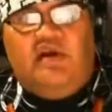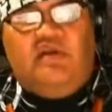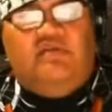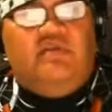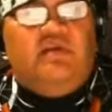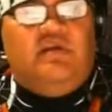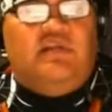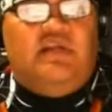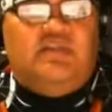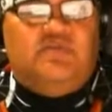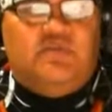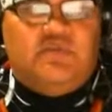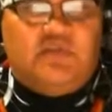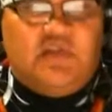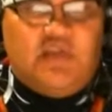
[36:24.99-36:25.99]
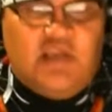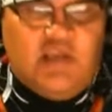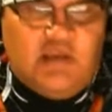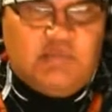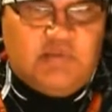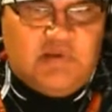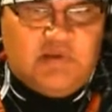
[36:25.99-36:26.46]
I think that's what's going to
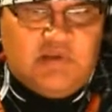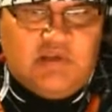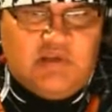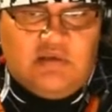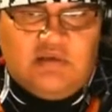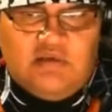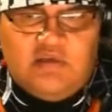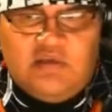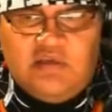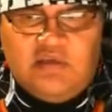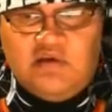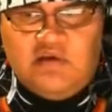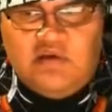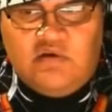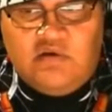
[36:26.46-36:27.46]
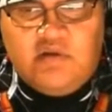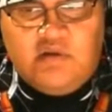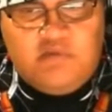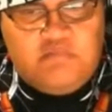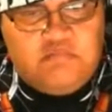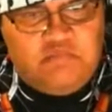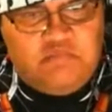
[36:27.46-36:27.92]
happen, and you know,
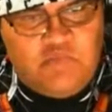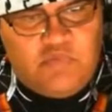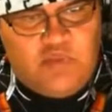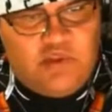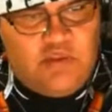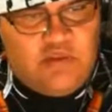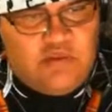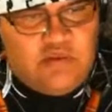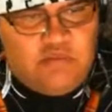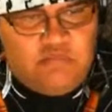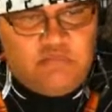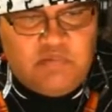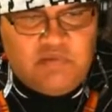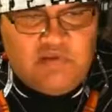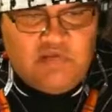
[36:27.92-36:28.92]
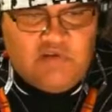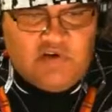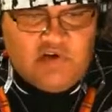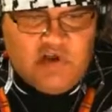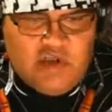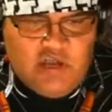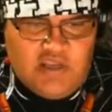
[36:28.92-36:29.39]
and believe it
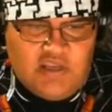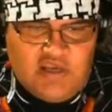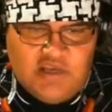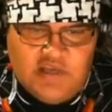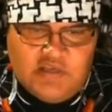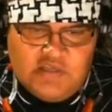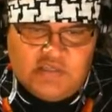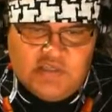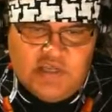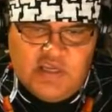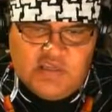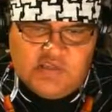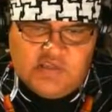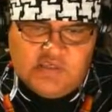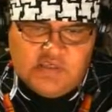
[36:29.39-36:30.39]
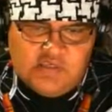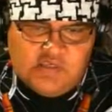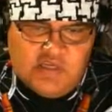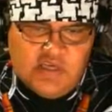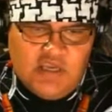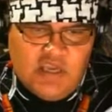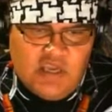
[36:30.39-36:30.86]
or not, United States
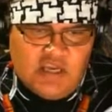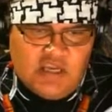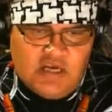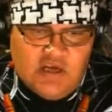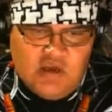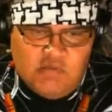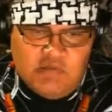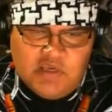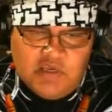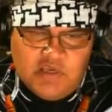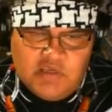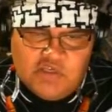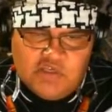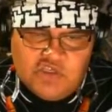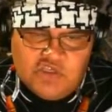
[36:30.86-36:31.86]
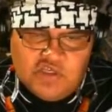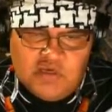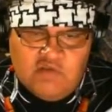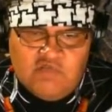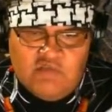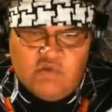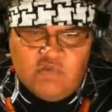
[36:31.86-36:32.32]
is an economic
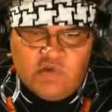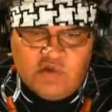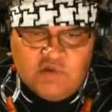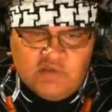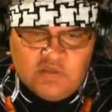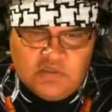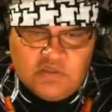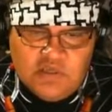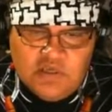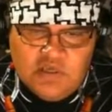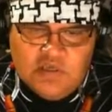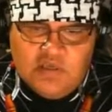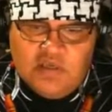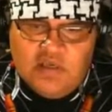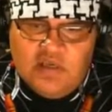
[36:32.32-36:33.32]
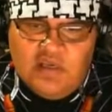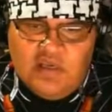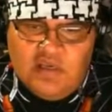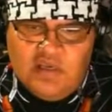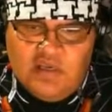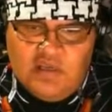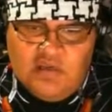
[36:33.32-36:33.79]
engine of the world,
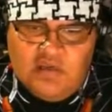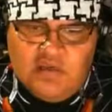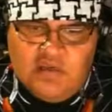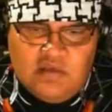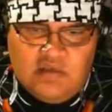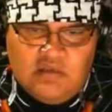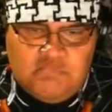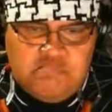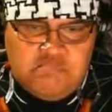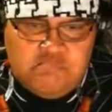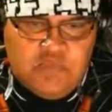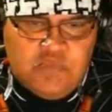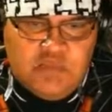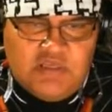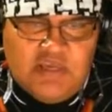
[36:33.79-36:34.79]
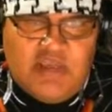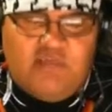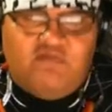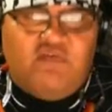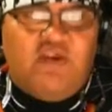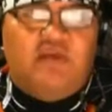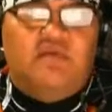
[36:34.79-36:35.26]
and it
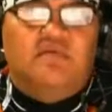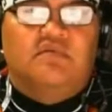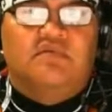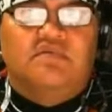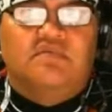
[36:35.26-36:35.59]
can't fail.